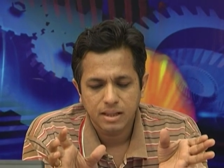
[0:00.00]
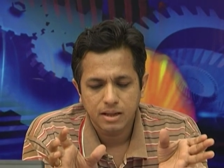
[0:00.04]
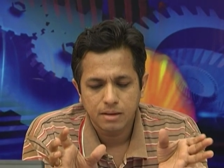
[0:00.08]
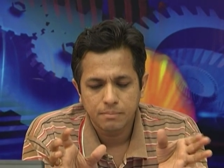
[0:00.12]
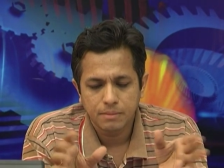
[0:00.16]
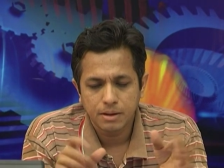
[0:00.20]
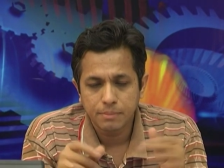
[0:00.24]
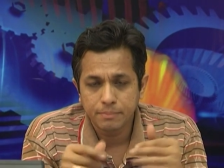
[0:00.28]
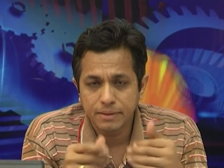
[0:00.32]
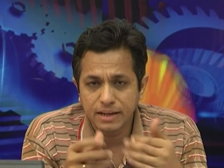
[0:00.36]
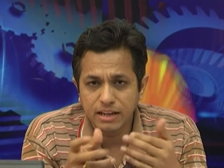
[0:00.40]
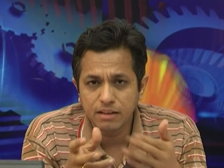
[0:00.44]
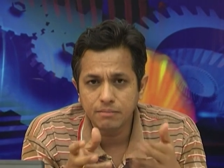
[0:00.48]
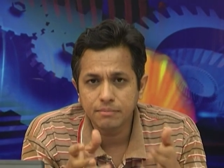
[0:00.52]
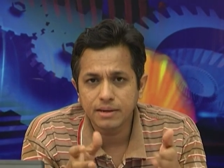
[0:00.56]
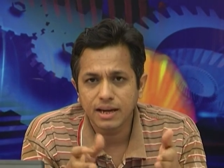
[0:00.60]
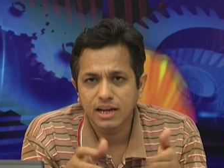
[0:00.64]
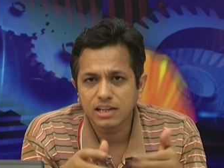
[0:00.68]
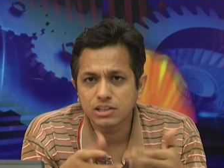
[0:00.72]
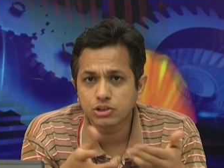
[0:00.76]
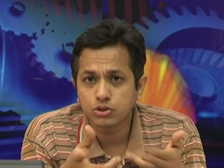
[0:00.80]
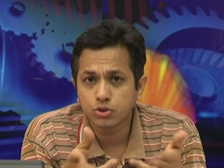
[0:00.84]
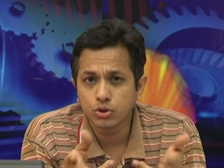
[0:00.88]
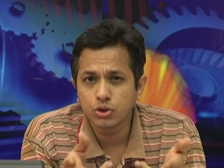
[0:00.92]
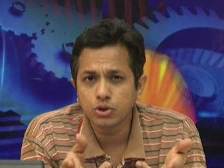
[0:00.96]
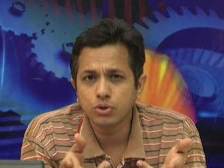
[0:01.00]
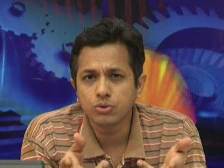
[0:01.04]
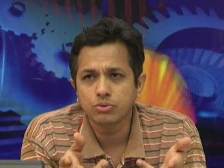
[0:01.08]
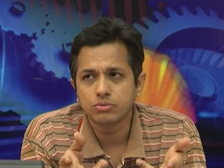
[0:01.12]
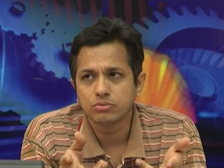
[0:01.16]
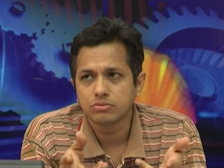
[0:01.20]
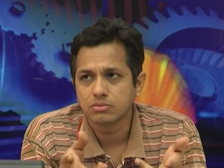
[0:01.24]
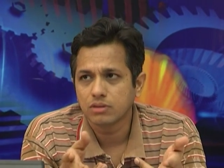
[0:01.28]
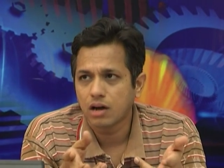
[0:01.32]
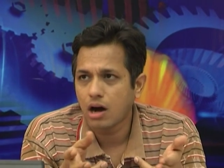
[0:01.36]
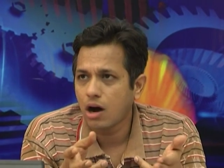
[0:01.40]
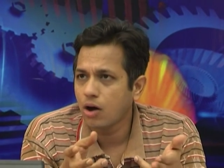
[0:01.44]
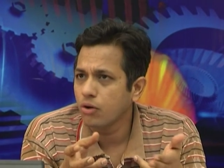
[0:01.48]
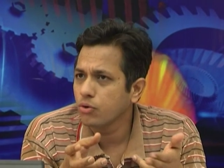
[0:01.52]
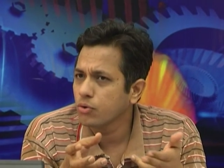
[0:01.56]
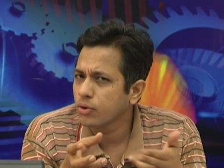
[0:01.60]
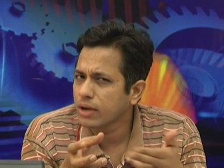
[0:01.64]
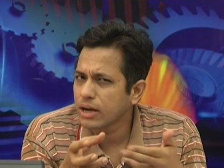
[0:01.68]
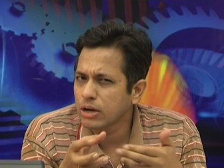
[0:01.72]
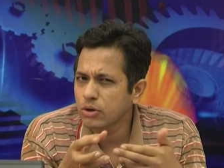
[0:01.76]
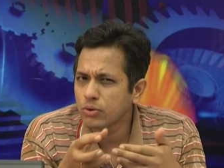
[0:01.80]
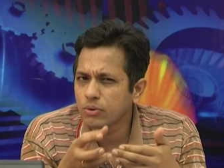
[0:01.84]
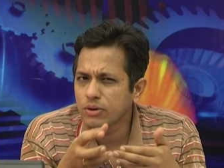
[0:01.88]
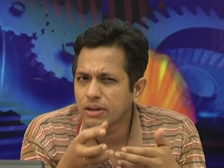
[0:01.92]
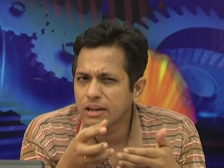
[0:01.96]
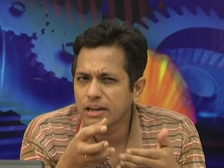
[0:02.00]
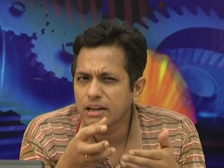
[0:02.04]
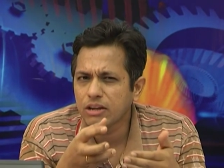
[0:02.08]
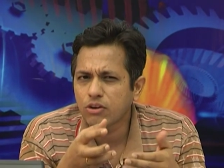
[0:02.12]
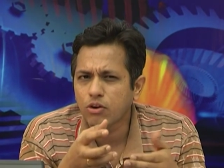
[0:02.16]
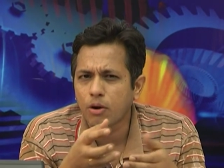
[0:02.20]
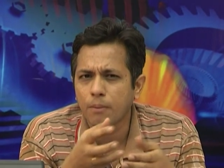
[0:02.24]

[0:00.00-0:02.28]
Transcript: but believe me I will show you how you can do really